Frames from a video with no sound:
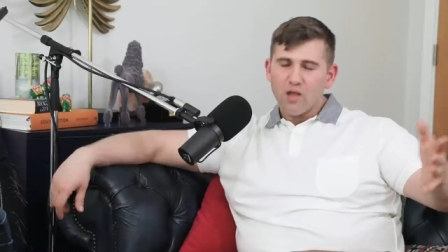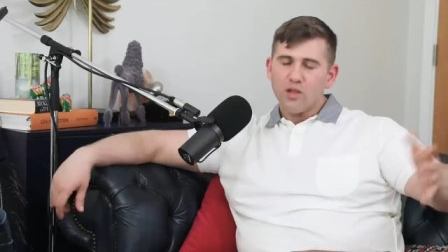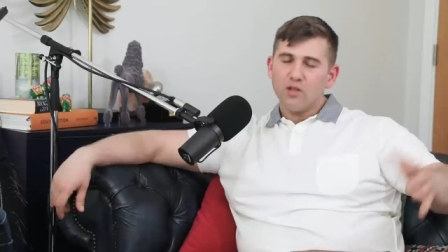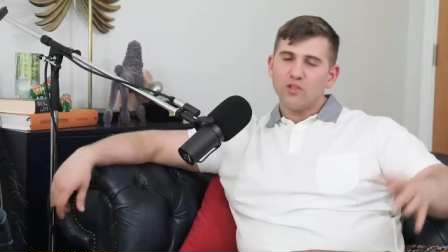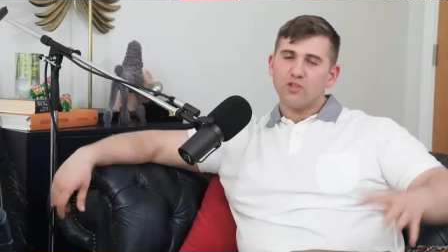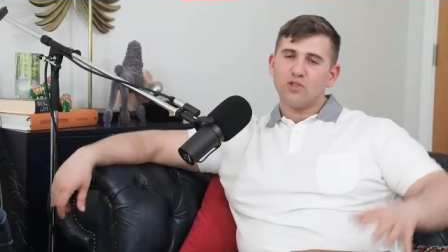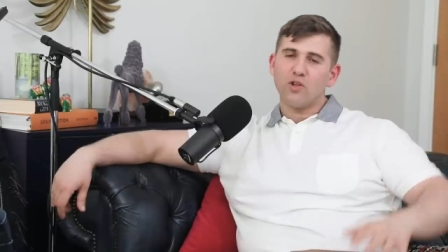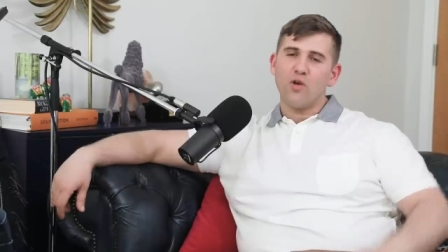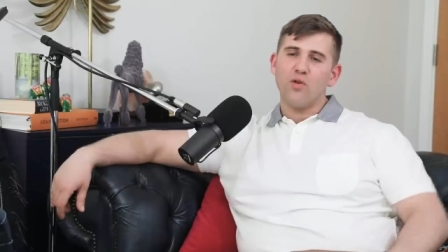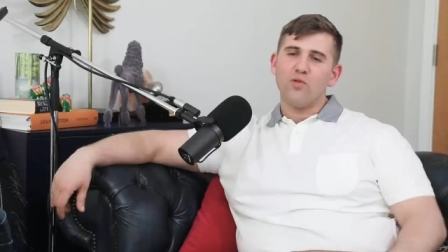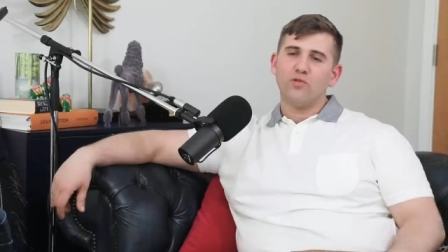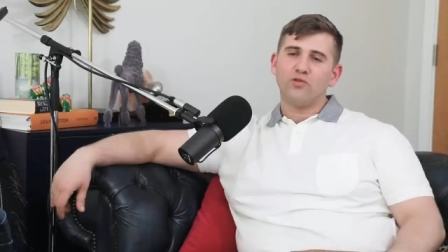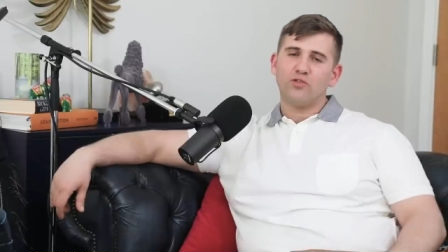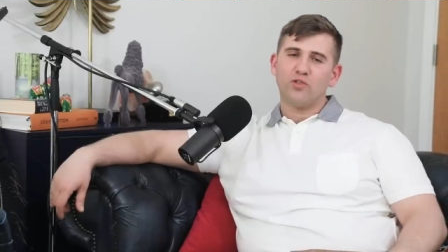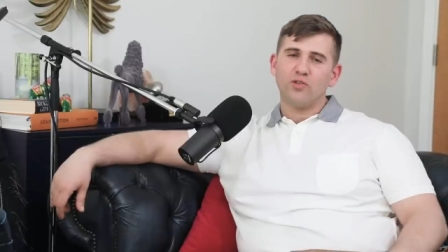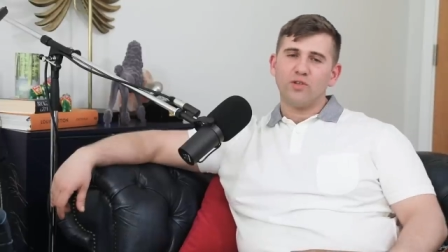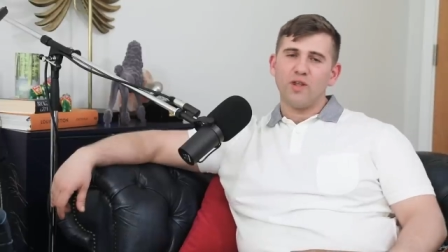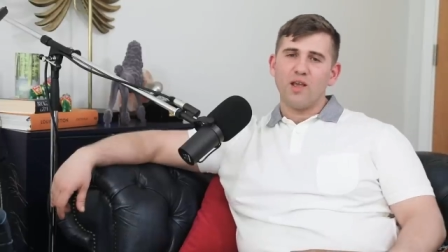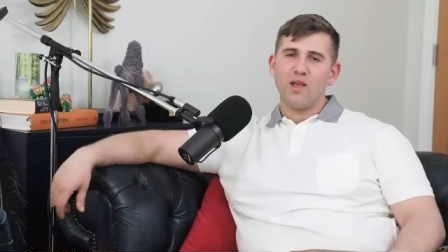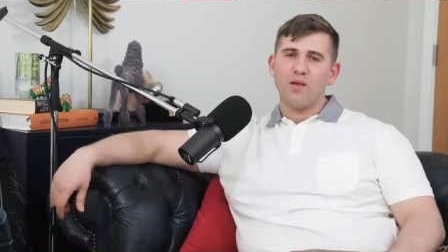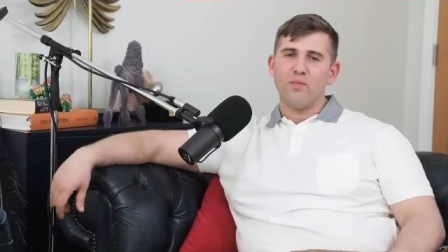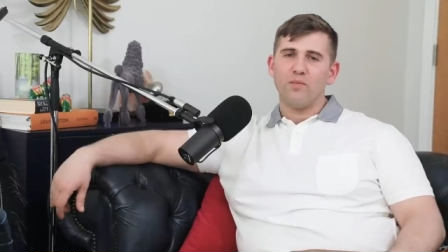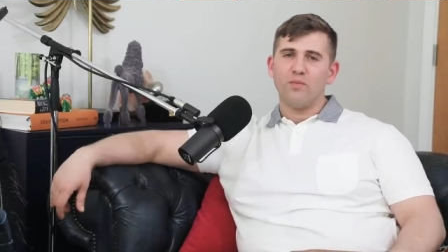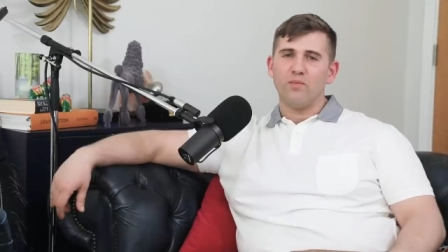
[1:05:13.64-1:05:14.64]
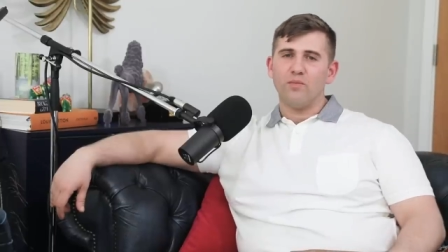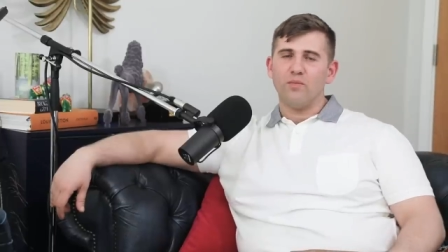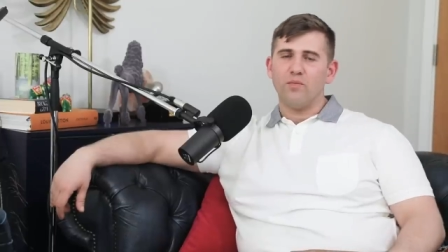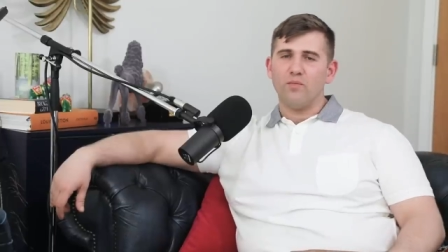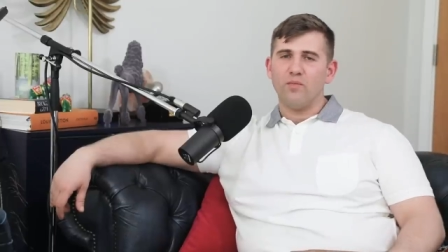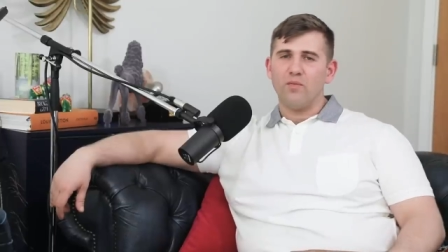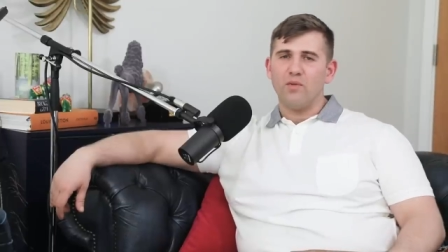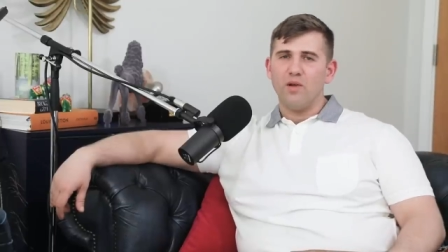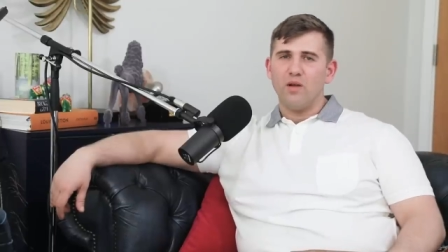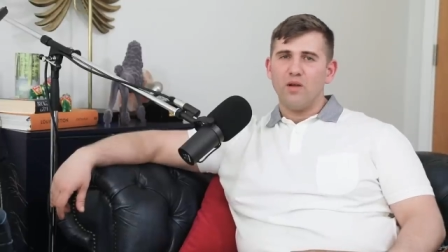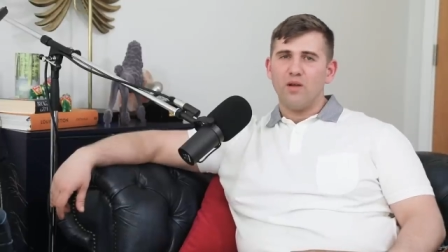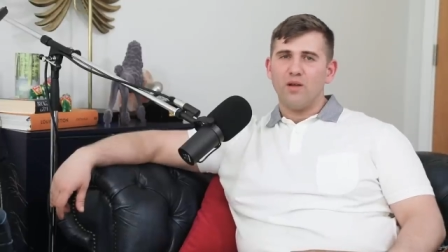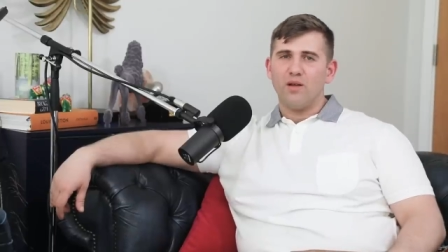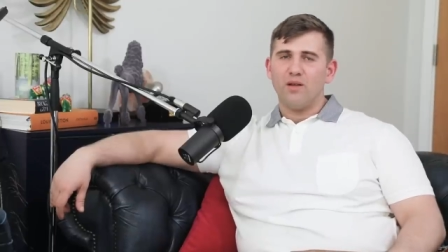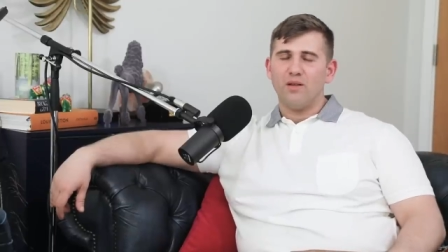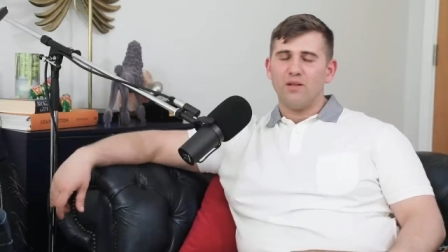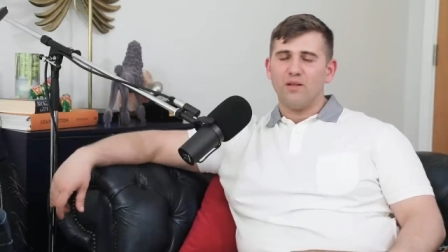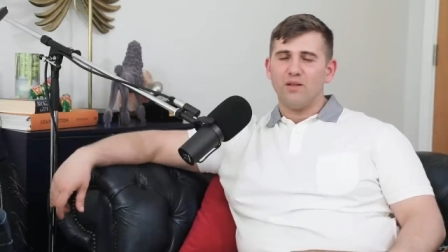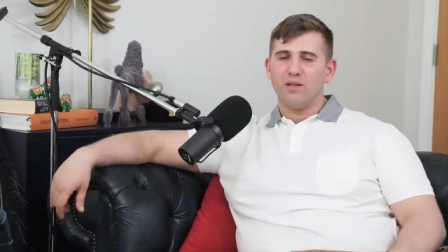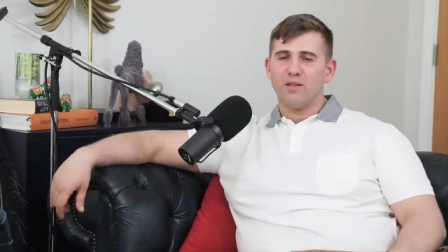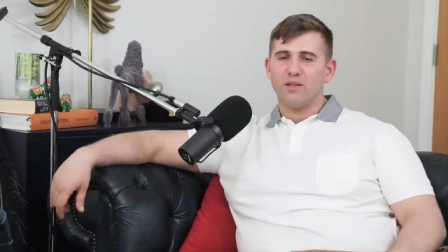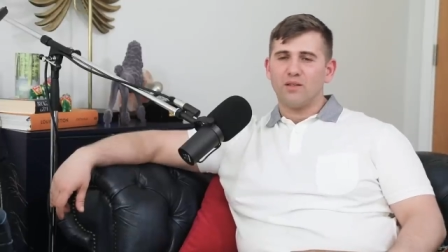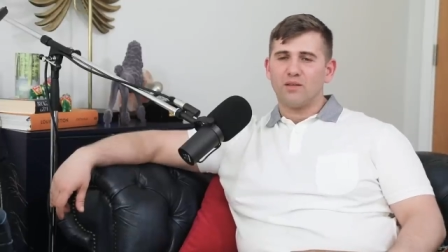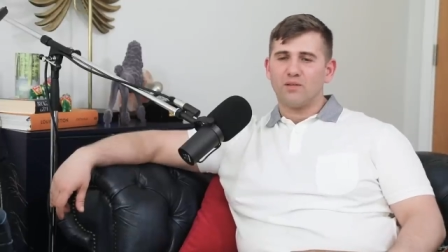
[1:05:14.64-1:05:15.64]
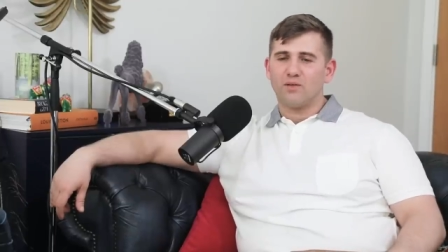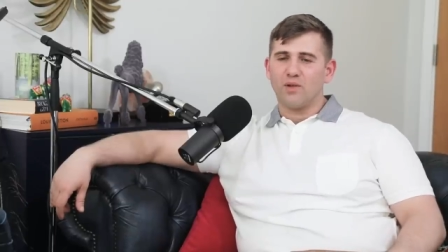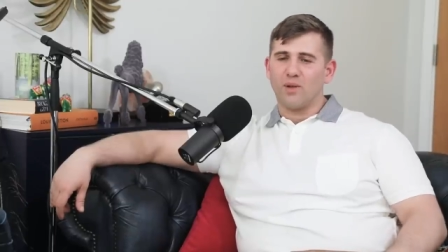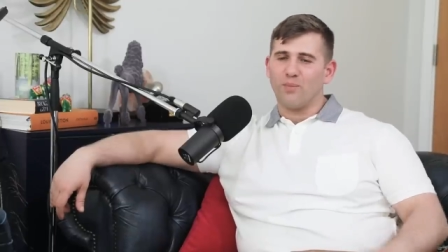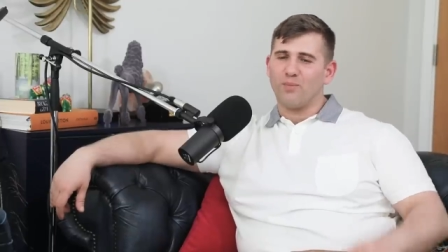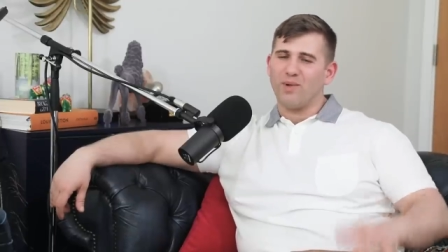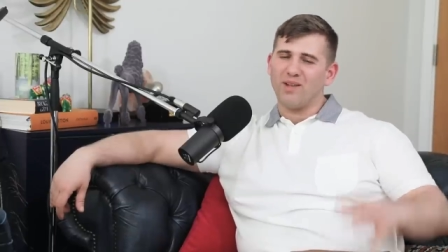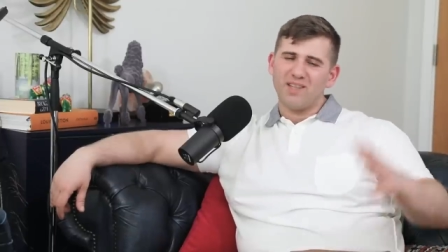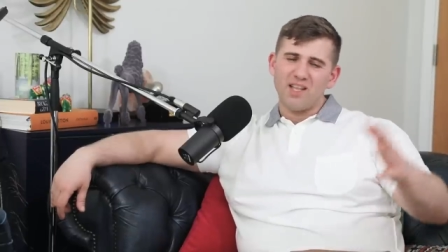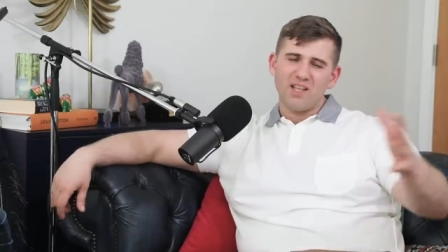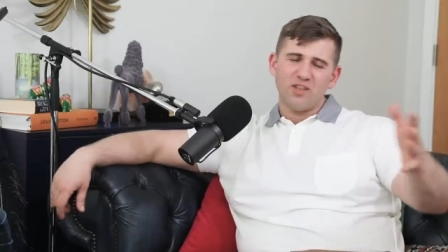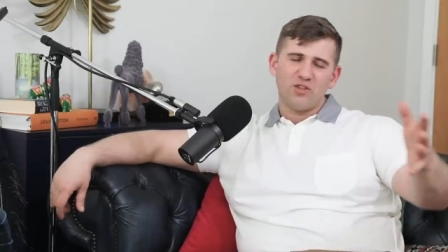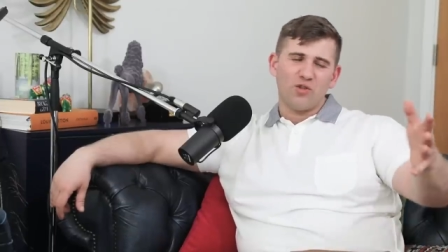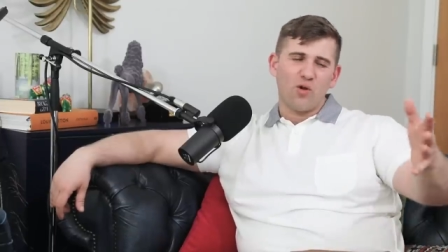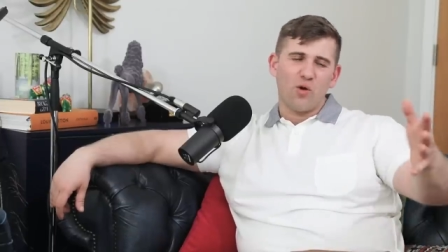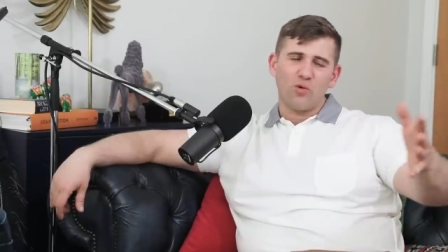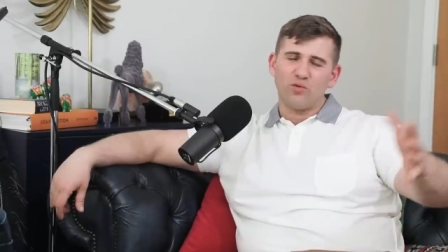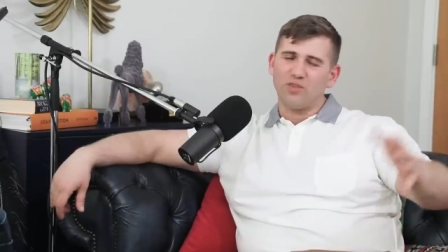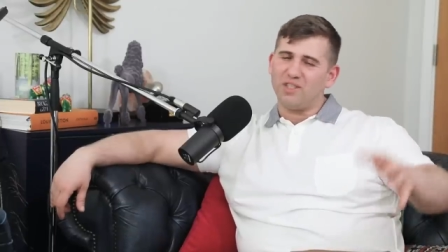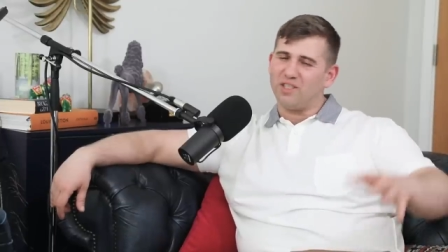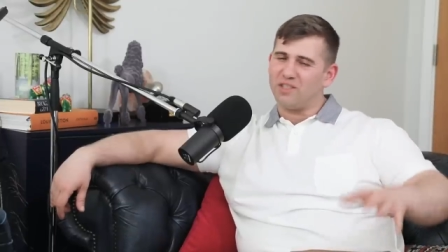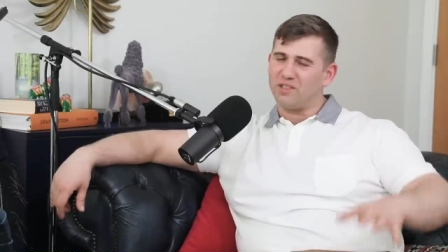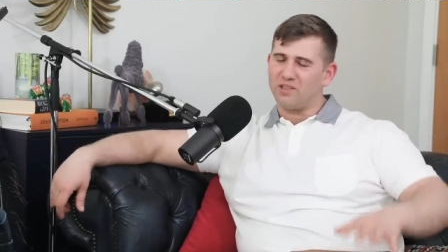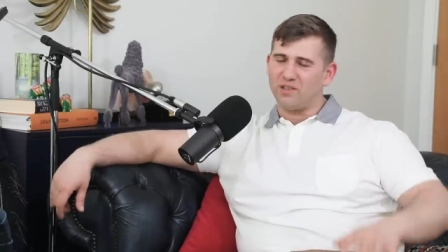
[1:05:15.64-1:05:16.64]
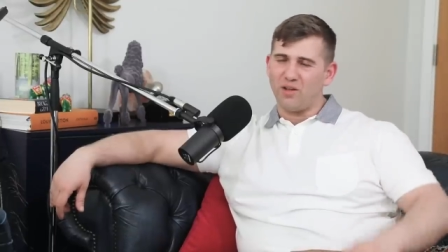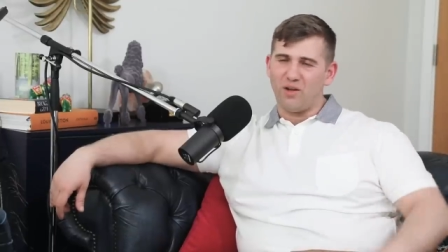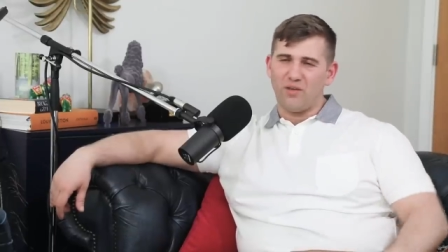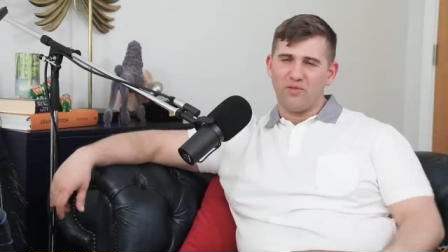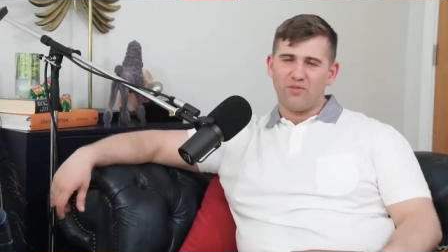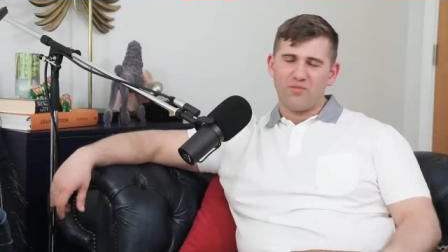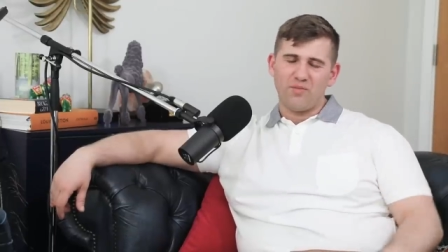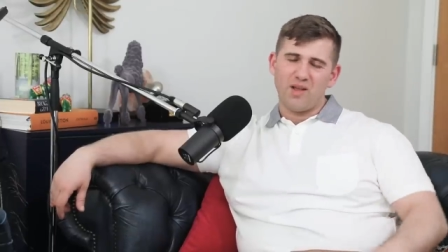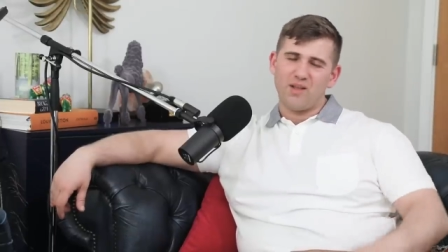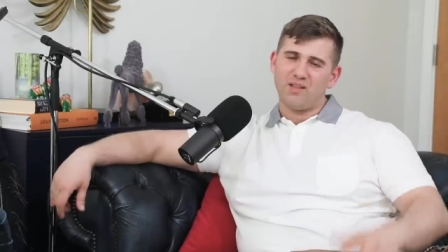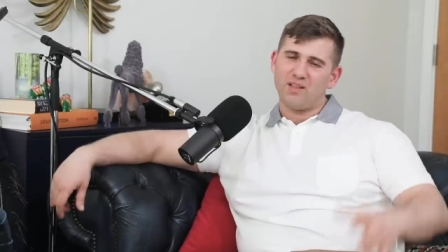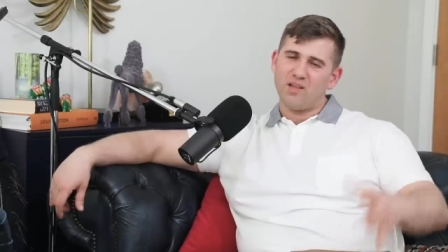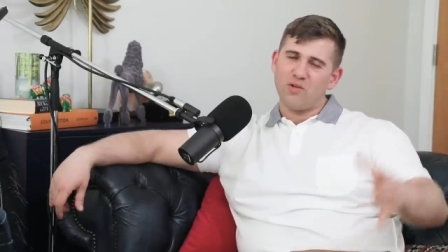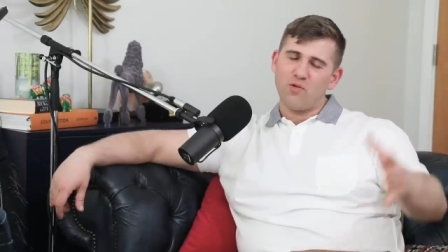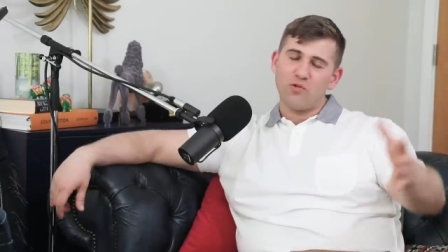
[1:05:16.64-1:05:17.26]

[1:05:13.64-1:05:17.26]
So to them, it's like, but they know this stuff, man.